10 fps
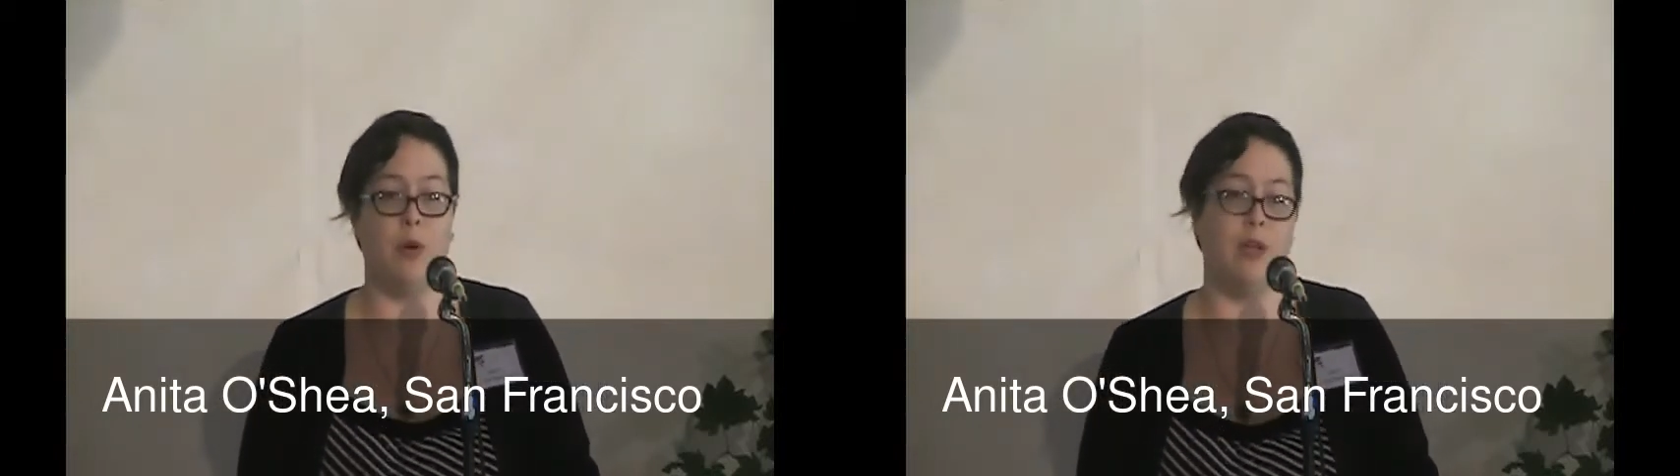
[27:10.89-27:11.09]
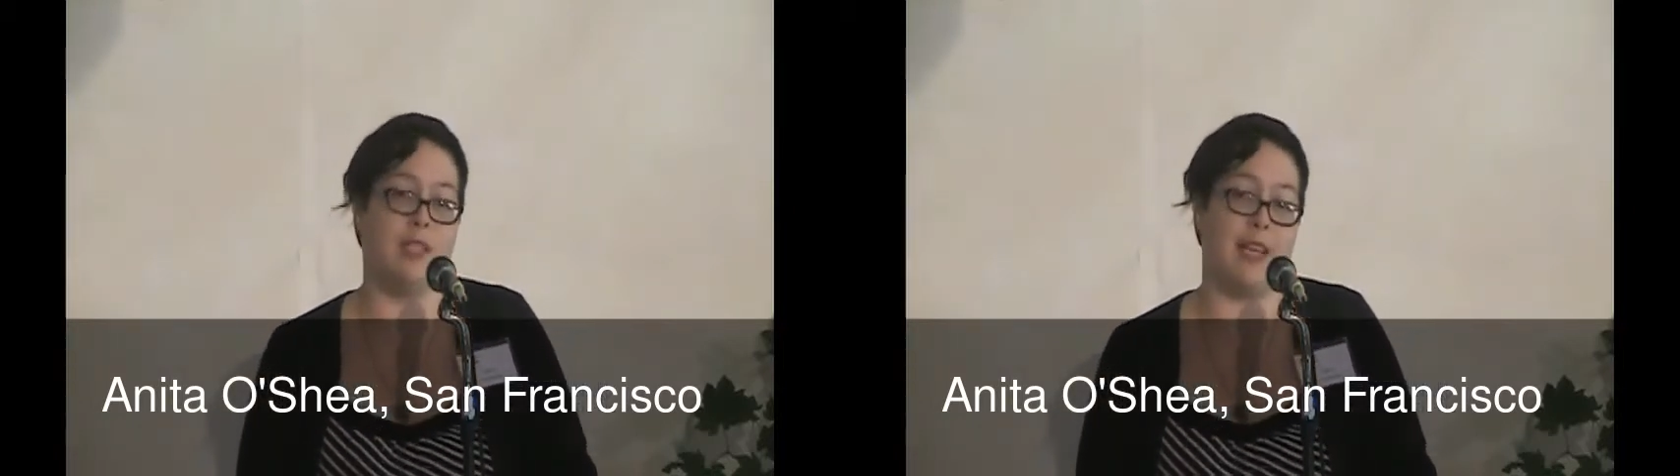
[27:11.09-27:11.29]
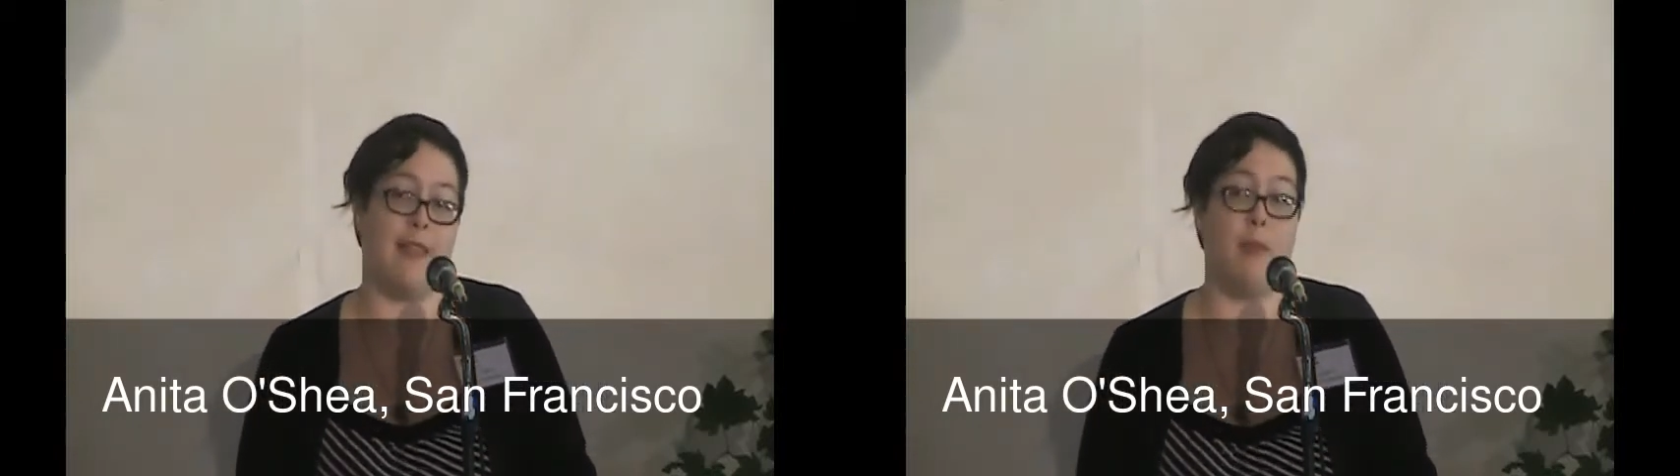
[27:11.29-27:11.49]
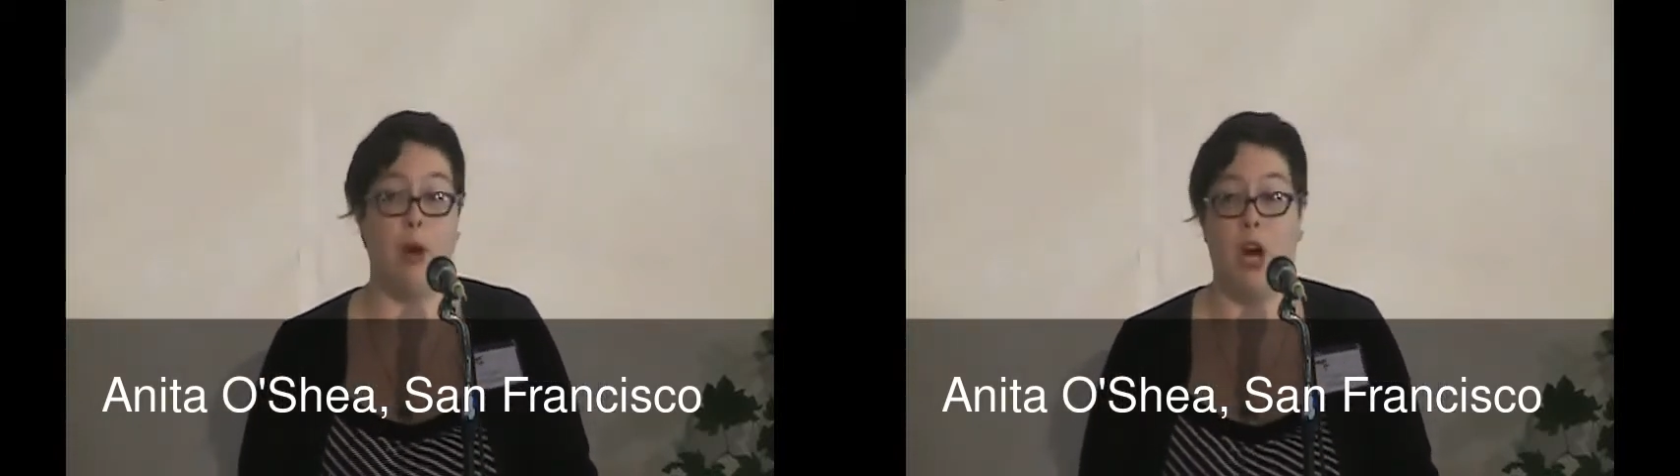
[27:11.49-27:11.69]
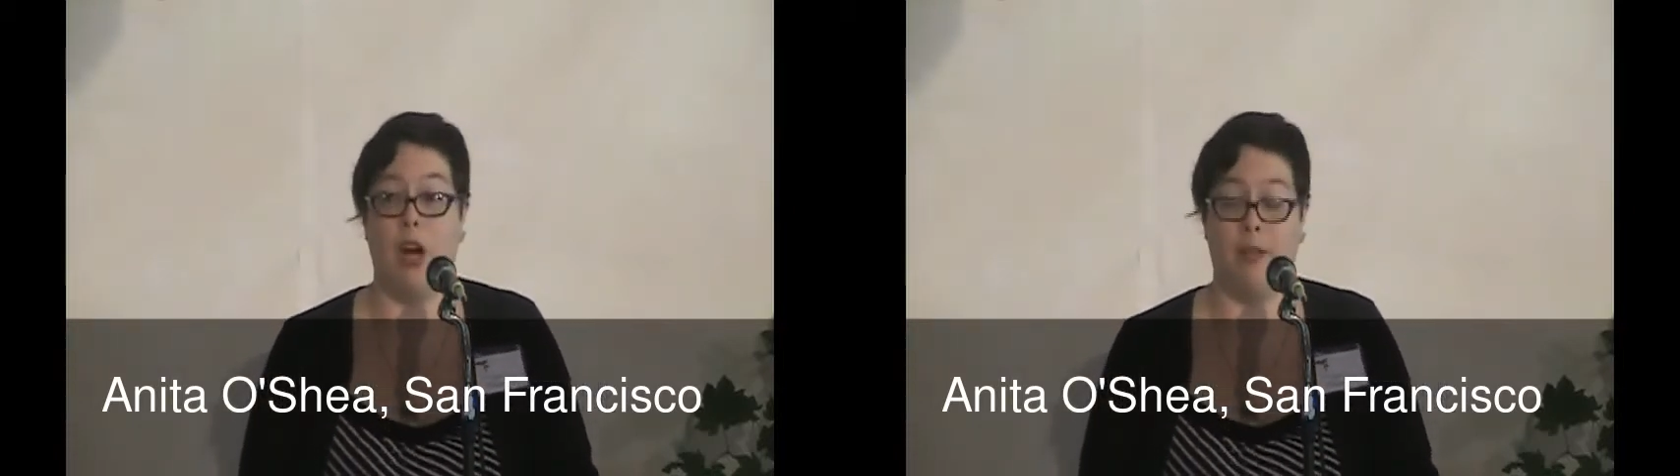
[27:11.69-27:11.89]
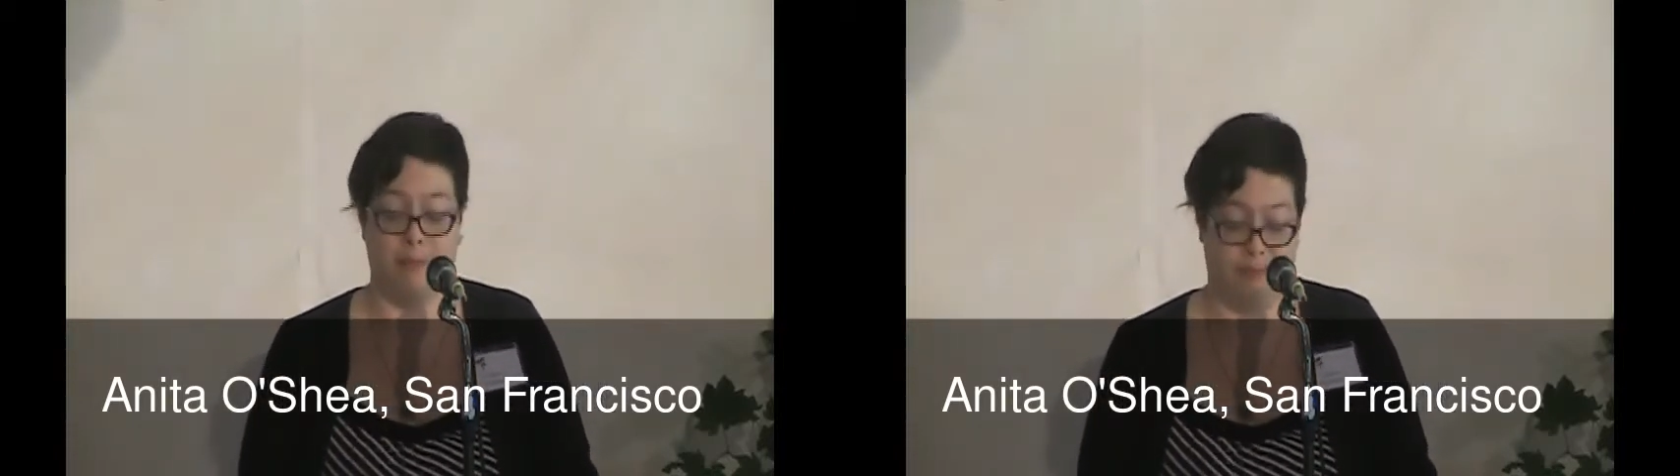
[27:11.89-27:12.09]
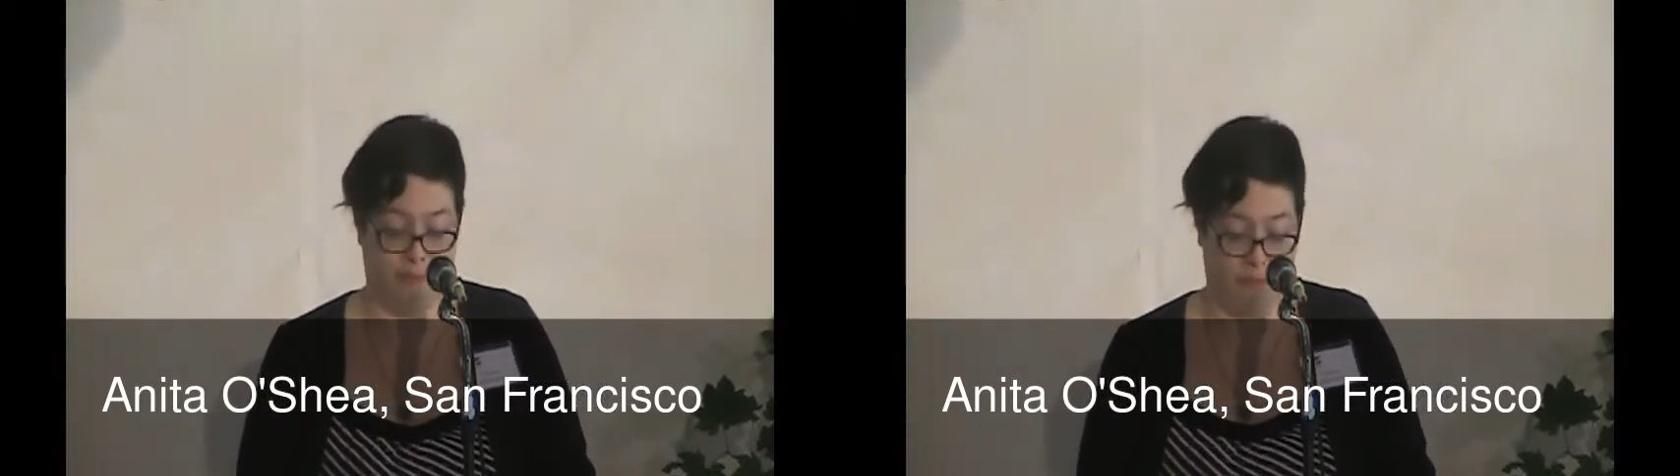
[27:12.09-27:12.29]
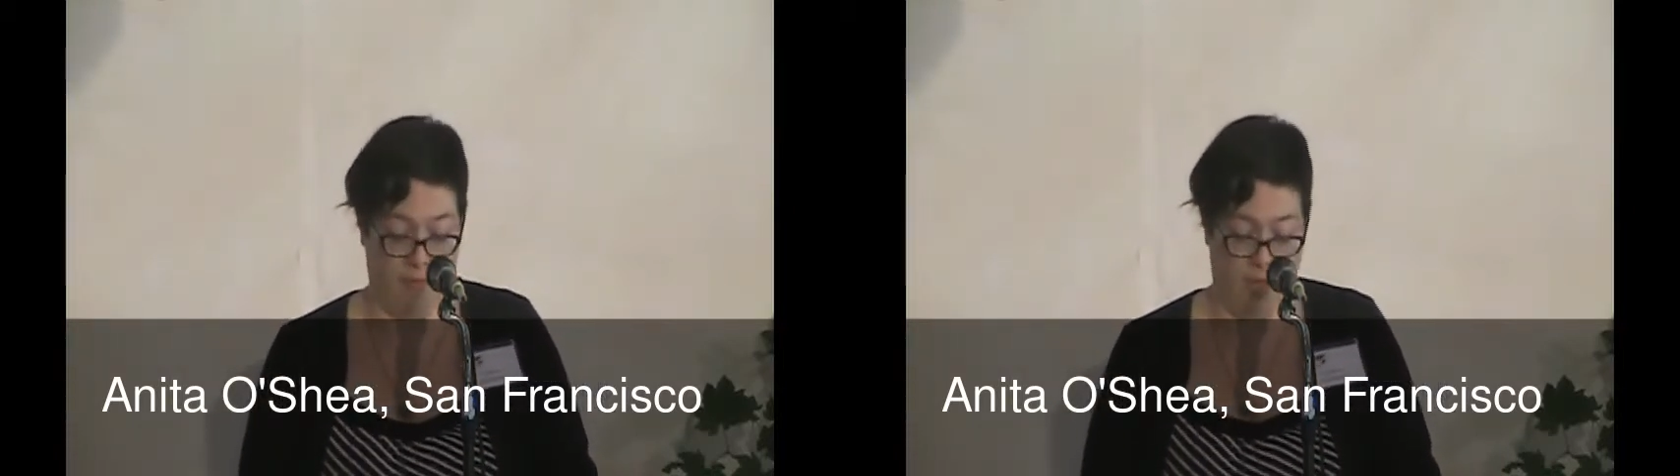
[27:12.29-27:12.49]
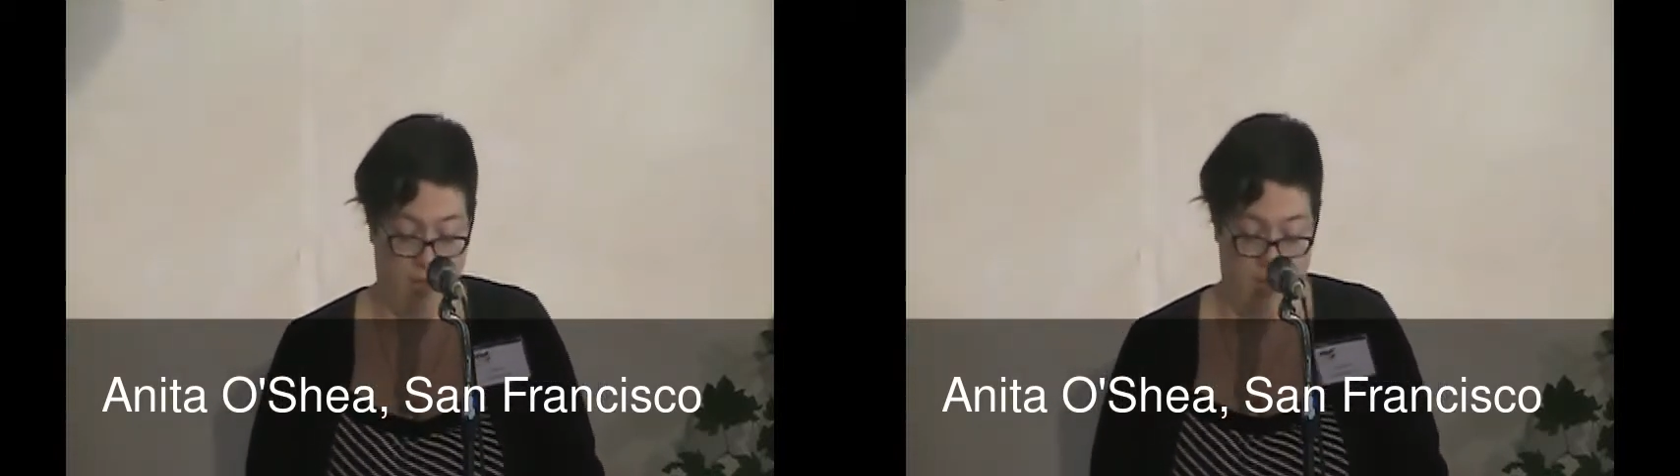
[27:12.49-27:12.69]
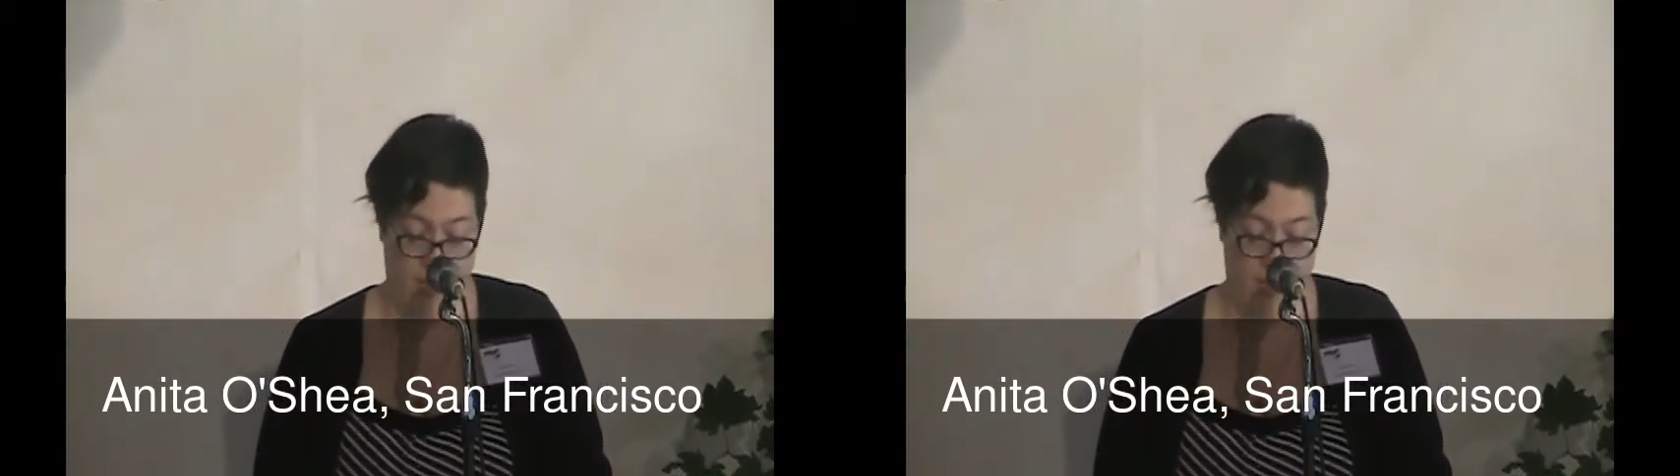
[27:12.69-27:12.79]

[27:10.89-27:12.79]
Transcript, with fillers: class people is at the bar.